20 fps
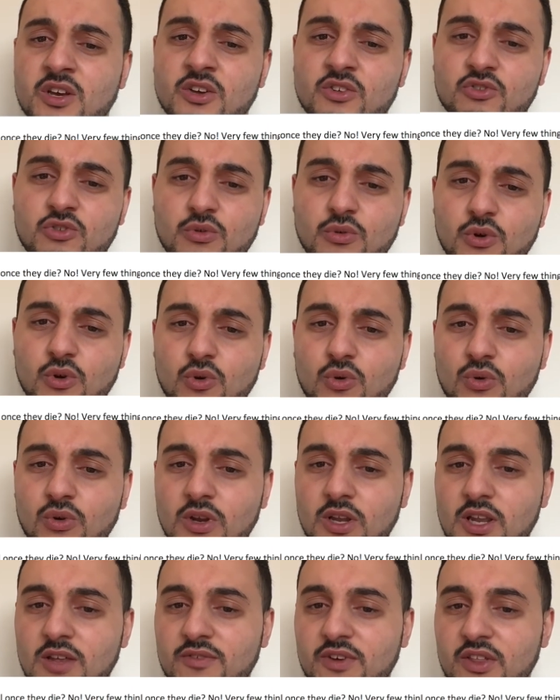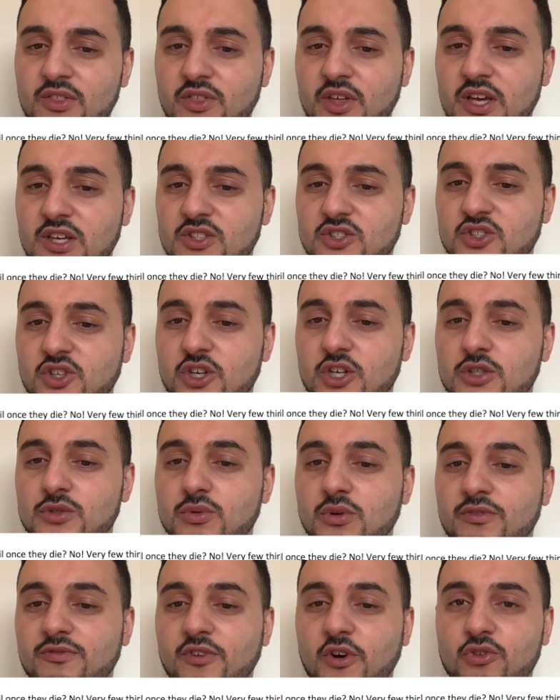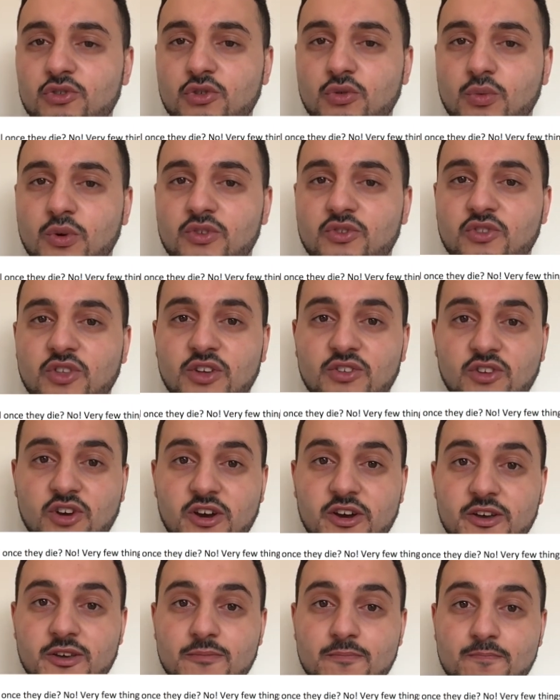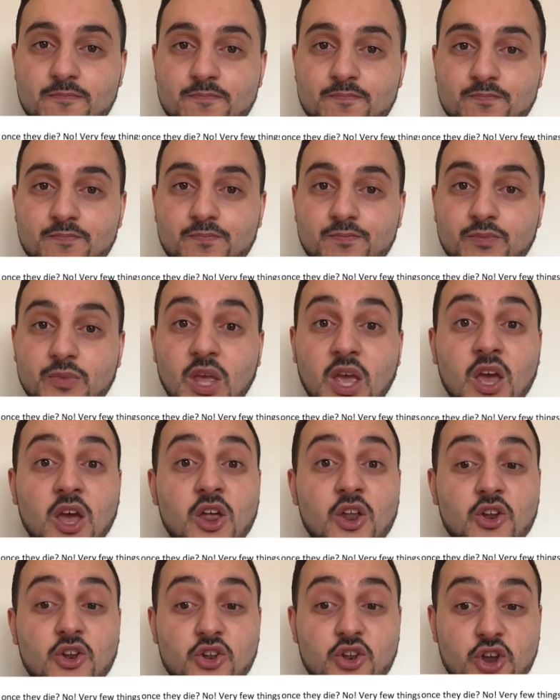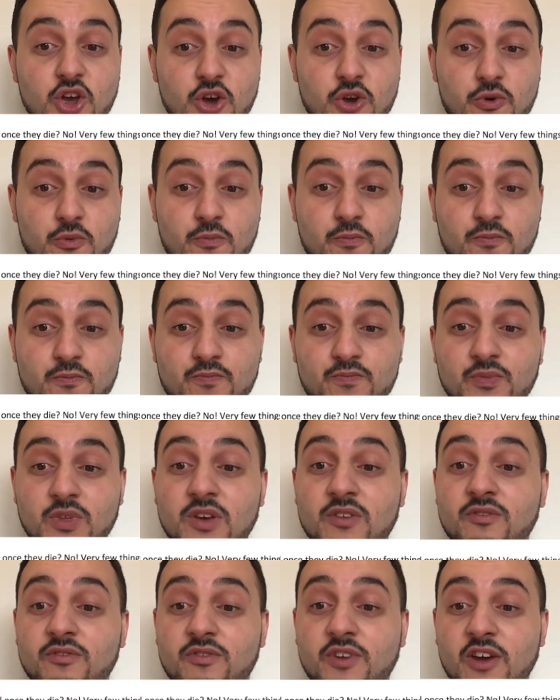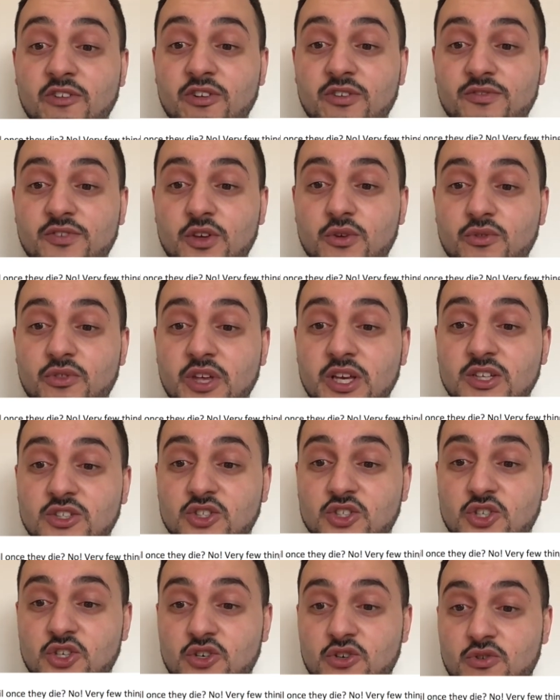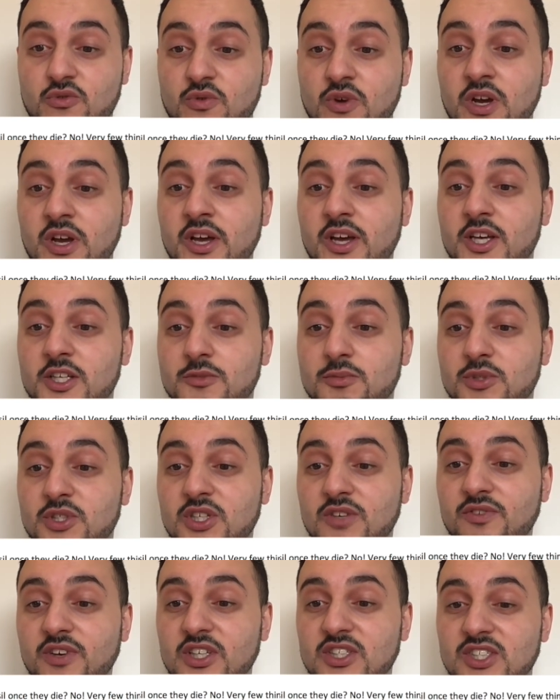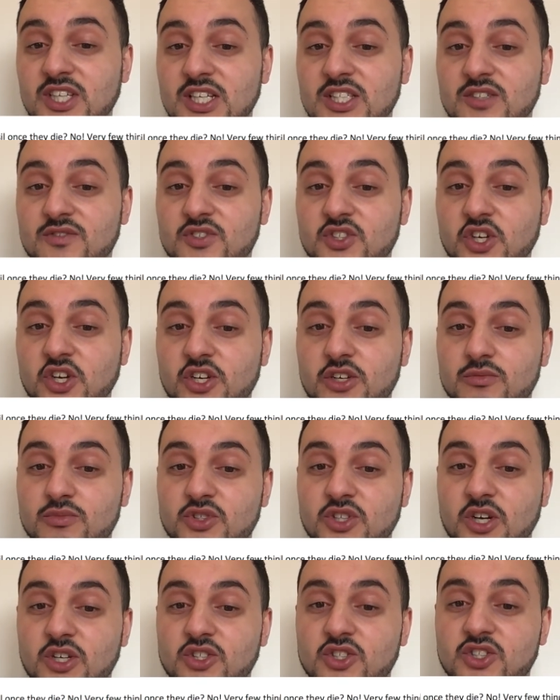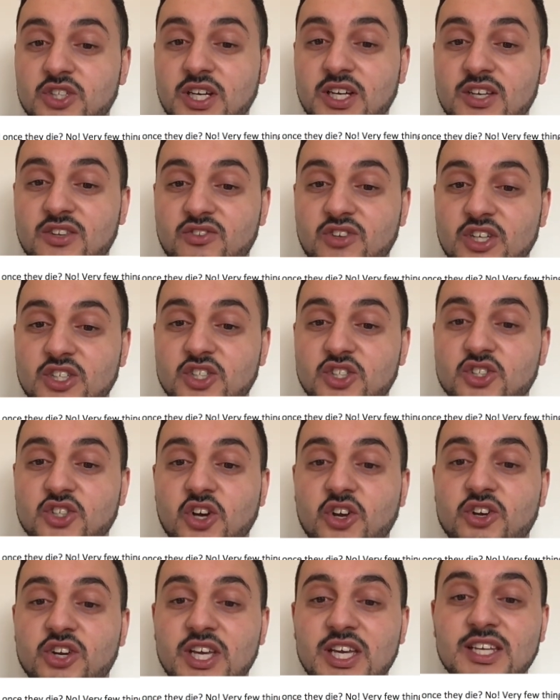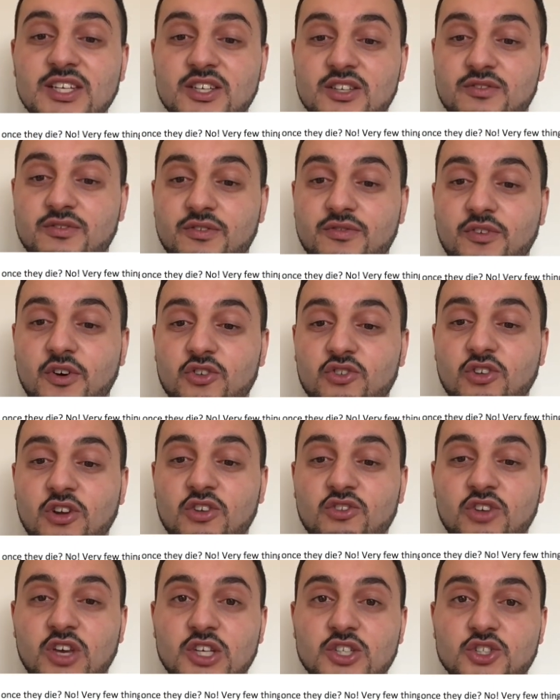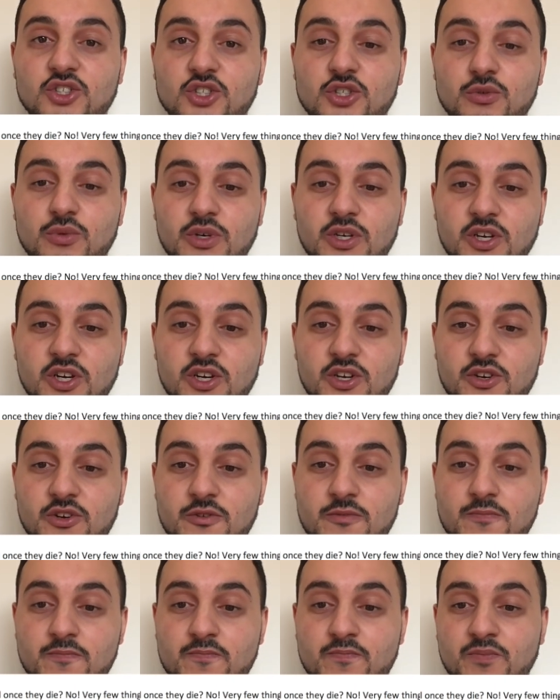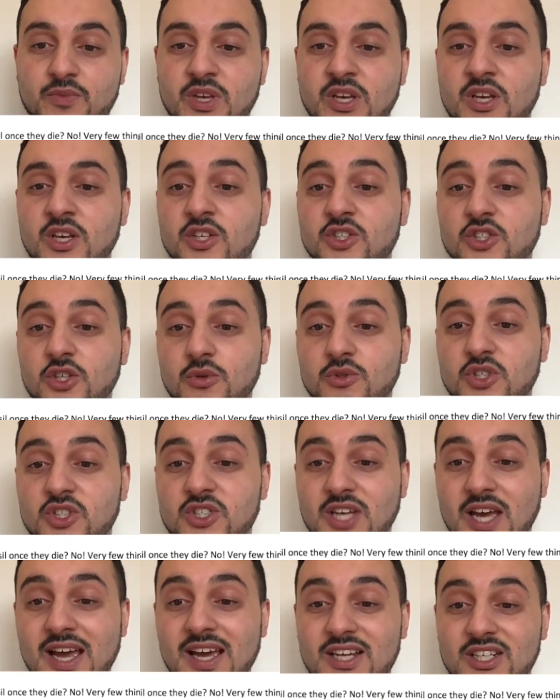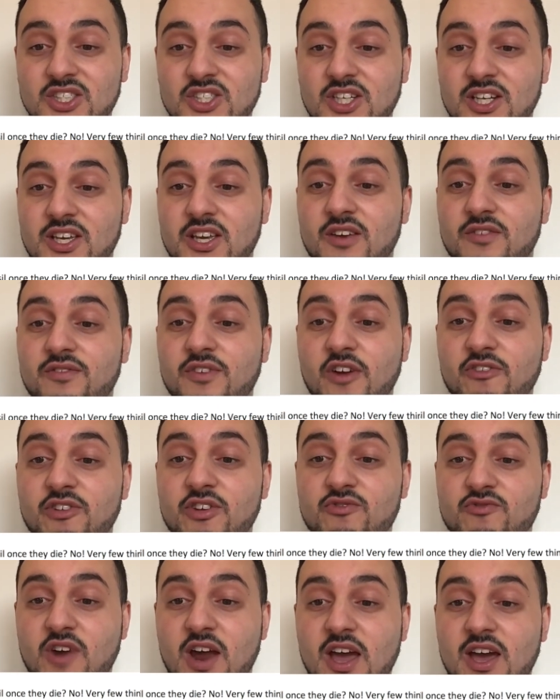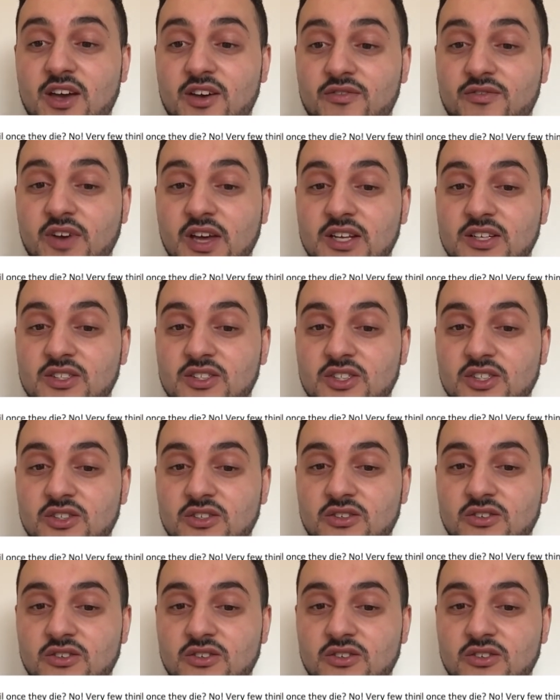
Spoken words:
Do all living things turn into a fossil once they die? No. Very few things do. A specific set of circumstances and conditions are needed for fossilisation to occur, so it is actually a very rare event.